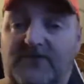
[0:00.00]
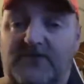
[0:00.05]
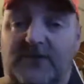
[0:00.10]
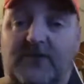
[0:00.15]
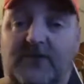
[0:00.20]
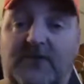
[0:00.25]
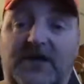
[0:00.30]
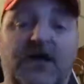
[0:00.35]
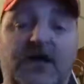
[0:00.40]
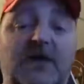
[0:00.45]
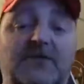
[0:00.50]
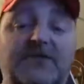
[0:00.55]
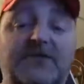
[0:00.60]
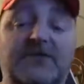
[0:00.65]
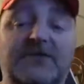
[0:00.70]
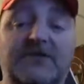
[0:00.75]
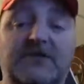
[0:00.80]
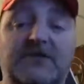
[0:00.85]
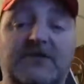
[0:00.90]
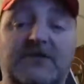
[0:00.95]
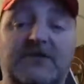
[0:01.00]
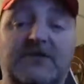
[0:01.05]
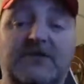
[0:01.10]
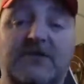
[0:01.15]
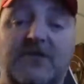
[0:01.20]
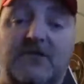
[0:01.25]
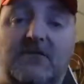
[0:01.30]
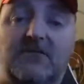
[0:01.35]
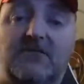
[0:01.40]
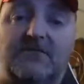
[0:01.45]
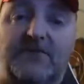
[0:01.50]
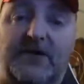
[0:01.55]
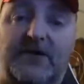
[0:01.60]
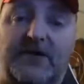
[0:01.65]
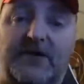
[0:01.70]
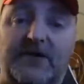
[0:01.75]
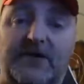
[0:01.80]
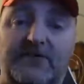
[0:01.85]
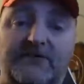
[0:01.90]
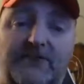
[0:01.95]
growing up. But
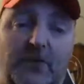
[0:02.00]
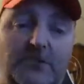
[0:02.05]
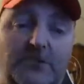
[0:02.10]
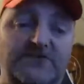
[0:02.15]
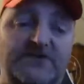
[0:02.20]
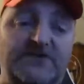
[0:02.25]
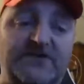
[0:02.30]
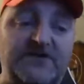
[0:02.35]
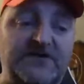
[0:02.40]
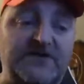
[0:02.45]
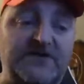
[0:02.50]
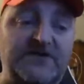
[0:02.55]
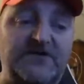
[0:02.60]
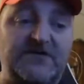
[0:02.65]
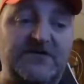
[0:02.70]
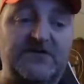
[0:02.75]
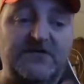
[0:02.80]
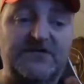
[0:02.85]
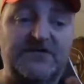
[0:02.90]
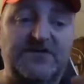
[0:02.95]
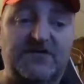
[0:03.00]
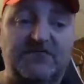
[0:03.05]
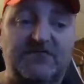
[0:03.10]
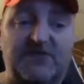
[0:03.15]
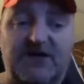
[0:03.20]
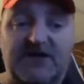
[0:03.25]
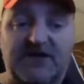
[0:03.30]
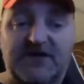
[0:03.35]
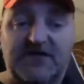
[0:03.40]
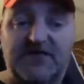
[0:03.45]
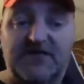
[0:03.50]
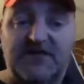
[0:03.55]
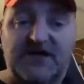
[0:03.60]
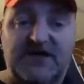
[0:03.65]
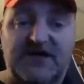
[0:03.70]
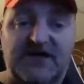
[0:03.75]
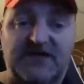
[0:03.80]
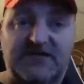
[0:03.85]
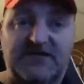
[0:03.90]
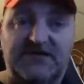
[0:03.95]
unfortunately, there was somebody
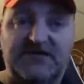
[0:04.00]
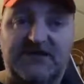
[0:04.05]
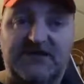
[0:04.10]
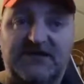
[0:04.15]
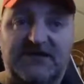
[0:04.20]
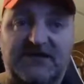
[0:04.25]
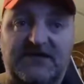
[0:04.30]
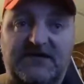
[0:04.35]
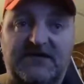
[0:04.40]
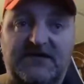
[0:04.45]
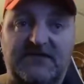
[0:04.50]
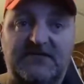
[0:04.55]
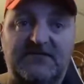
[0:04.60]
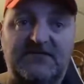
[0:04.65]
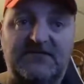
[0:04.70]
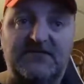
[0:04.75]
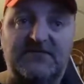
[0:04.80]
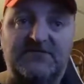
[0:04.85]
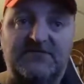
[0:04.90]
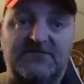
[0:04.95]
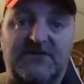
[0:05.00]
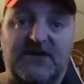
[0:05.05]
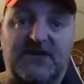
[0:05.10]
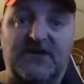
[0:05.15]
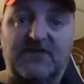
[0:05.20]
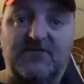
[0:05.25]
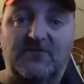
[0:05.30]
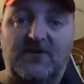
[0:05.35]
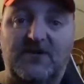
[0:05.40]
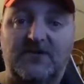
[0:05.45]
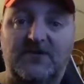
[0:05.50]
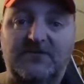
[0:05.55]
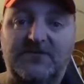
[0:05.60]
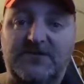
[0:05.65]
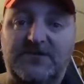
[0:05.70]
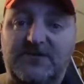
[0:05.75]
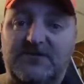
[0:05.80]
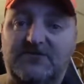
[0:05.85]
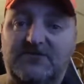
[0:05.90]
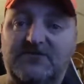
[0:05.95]
that thought, well,
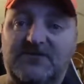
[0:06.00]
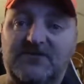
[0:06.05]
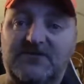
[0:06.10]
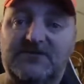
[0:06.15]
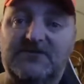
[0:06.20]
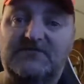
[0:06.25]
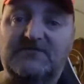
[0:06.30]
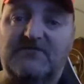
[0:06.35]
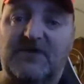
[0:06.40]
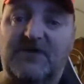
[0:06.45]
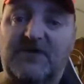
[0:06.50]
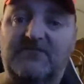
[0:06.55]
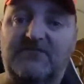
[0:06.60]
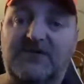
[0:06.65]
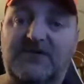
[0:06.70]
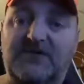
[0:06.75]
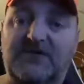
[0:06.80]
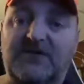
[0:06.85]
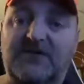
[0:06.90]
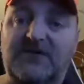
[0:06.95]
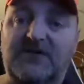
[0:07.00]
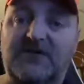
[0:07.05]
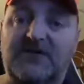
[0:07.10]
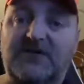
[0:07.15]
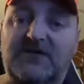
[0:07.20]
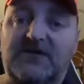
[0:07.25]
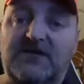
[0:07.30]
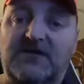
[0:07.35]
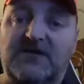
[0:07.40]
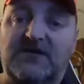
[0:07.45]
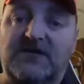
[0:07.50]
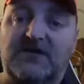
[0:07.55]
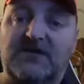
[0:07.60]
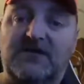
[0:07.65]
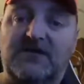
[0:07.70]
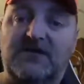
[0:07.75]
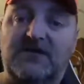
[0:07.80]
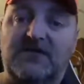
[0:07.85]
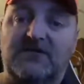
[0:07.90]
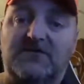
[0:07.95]
this might be,
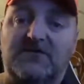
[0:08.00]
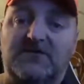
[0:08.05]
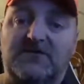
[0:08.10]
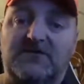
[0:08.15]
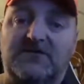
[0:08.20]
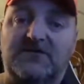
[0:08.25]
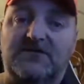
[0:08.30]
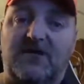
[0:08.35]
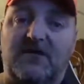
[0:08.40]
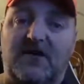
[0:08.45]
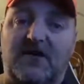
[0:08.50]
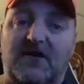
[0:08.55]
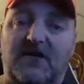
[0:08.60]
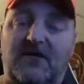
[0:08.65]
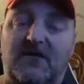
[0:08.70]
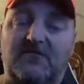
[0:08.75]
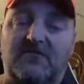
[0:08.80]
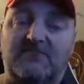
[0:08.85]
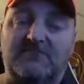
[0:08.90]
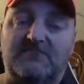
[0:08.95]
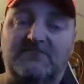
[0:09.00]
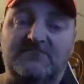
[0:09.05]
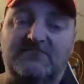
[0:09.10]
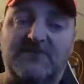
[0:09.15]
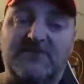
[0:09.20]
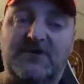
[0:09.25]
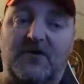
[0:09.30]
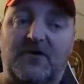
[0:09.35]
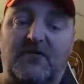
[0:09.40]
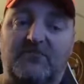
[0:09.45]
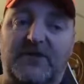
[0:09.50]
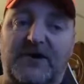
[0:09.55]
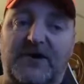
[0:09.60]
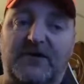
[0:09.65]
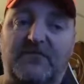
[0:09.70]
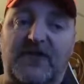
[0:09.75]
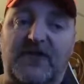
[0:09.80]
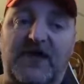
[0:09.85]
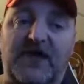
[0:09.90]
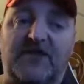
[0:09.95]

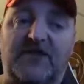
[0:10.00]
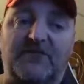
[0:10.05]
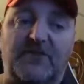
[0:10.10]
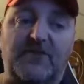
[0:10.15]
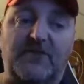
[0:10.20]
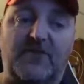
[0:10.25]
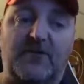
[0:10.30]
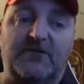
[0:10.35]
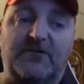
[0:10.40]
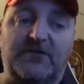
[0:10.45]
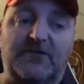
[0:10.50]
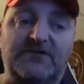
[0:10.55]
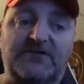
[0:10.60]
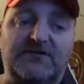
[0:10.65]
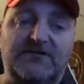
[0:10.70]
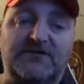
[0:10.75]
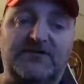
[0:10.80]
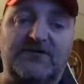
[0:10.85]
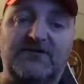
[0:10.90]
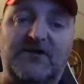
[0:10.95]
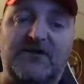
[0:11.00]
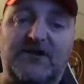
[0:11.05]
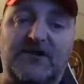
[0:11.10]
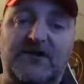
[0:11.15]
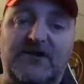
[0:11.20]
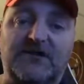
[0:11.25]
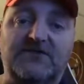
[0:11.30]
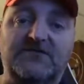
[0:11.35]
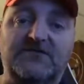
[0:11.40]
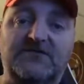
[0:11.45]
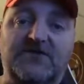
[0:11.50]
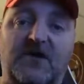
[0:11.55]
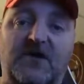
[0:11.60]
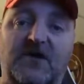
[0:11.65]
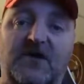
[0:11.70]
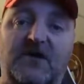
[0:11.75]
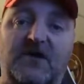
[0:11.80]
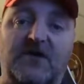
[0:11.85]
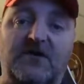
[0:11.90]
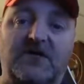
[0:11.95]
better math. We want to make sure that the kids
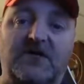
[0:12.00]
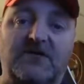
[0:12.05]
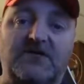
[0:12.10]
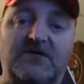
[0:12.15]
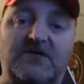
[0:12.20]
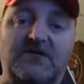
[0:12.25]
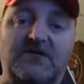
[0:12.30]
are